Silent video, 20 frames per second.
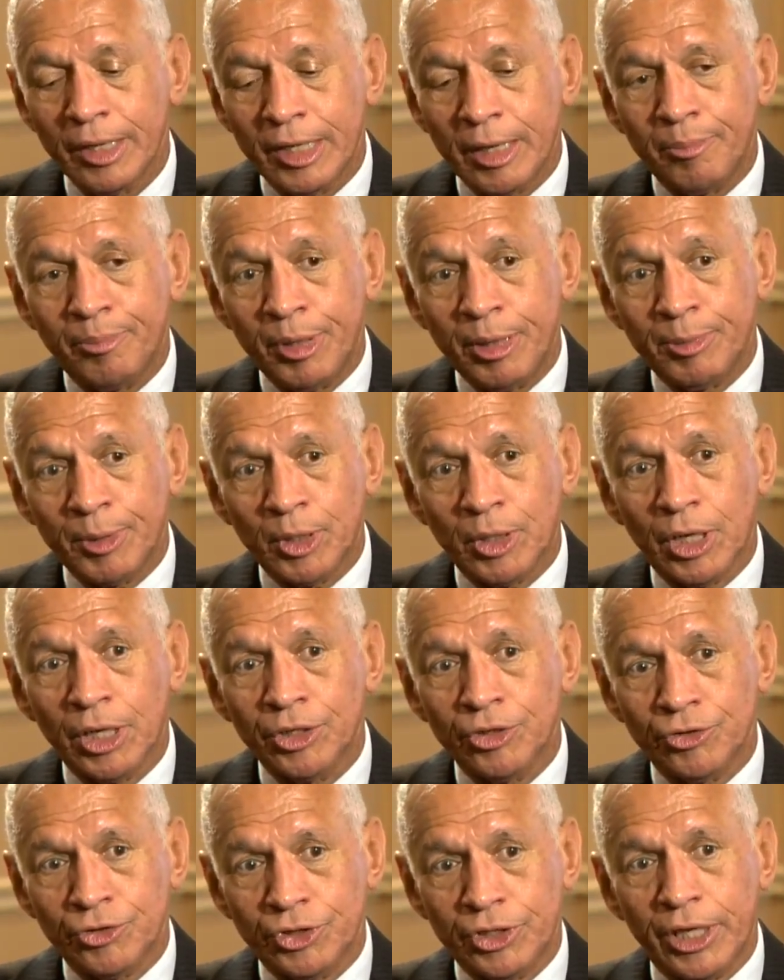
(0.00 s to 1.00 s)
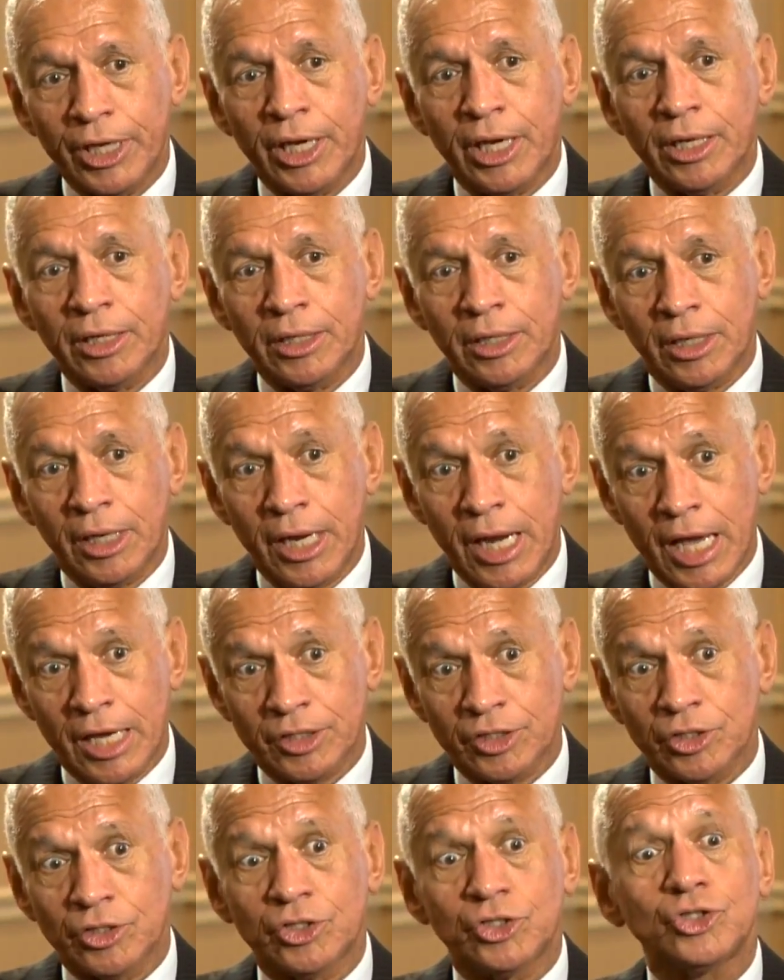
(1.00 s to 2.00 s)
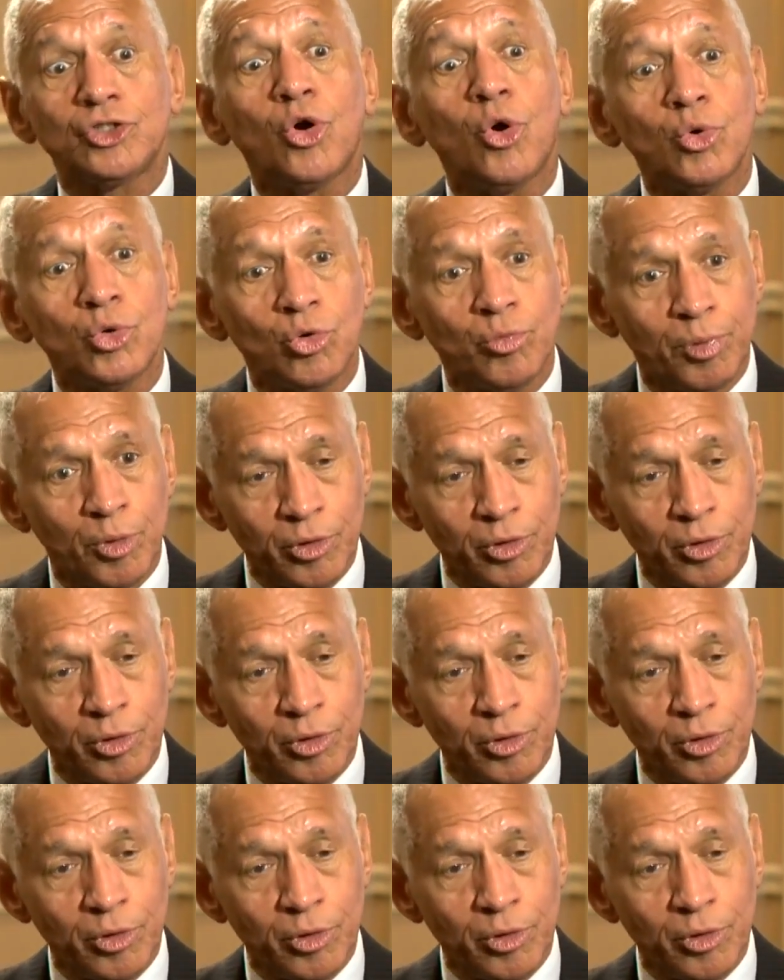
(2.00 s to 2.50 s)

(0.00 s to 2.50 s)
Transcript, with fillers: that people understand NASA's total